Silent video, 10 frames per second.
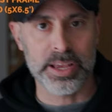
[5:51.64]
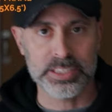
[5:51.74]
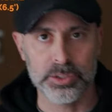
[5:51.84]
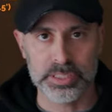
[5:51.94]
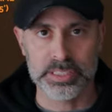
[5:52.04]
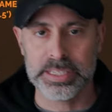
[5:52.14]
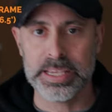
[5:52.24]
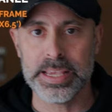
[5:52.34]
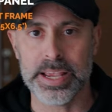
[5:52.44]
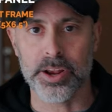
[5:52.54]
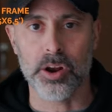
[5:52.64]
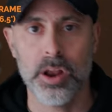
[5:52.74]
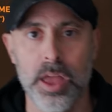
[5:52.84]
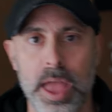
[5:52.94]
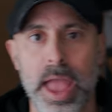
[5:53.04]
as you can see here,
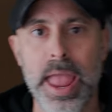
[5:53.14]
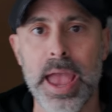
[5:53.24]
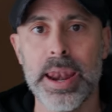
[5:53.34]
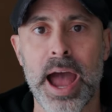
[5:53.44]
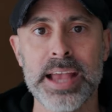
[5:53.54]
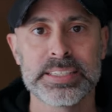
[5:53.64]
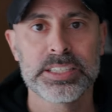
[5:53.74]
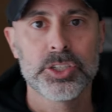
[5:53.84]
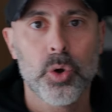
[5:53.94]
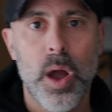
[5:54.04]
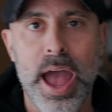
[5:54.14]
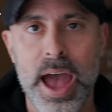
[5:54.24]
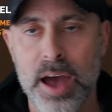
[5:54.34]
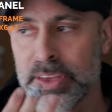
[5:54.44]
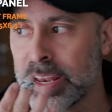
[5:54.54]
and I still
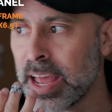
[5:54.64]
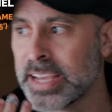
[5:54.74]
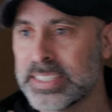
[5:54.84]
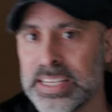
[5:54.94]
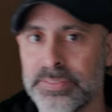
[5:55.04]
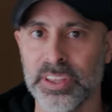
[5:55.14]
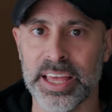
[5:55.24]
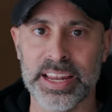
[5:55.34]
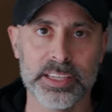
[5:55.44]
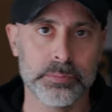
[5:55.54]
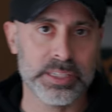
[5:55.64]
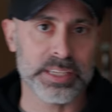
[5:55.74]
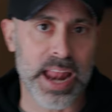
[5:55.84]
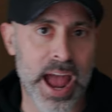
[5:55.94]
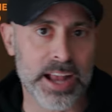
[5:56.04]
have nice, even light. It gives me, as
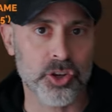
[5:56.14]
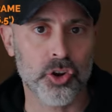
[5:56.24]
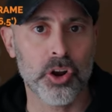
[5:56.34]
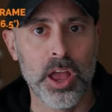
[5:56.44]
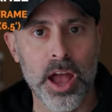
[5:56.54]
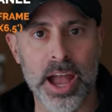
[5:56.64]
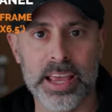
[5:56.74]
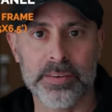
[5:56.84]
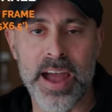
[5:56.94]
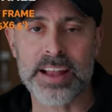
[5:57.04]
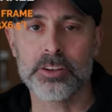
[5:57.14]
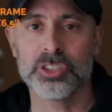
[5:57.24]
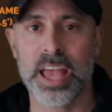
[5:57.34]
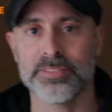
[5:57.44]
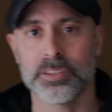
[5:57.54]
an actor, I can have
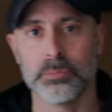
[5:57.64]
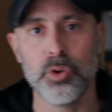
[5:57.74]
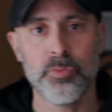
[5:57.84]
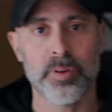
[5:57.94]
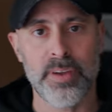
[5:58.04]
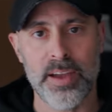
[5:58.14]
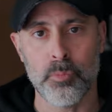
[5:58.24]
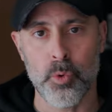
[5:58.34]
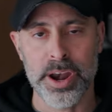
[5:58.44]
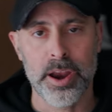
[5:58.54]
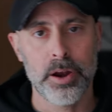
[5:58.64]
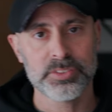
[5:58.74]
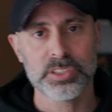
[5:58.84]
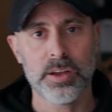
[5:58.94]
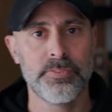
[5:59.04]
actors have some movement if I have more narrative
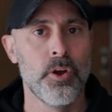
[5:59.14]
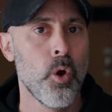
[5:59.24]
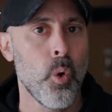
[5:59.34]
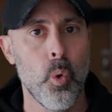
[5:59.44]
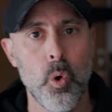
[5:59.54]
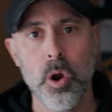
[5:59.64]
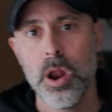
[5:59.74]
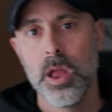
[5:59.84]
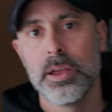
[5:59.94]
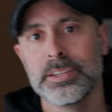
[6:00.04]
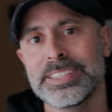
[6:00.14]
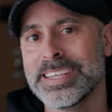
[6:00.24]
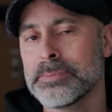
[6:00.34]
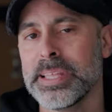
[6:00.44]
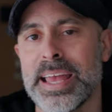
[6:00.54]
stuff, or just
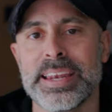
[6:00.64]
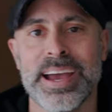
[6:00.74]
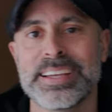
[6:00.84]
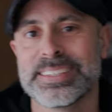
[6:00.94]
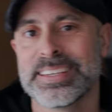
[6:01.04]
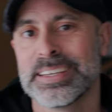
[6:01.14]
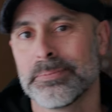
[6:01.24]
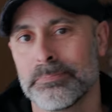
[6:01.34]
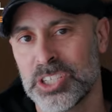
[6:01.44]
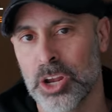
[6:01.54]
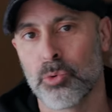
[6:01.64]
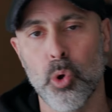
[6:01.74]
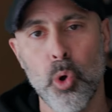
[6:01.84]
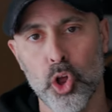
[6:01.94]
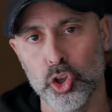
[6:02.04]
give me that nice,
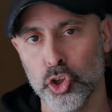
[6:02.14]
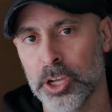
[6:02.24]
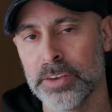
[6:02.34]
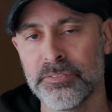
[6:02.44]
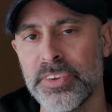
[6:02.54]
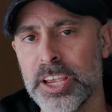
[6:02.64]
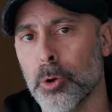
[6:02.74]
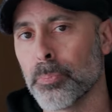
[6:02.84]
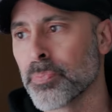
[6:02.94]
general look and feel.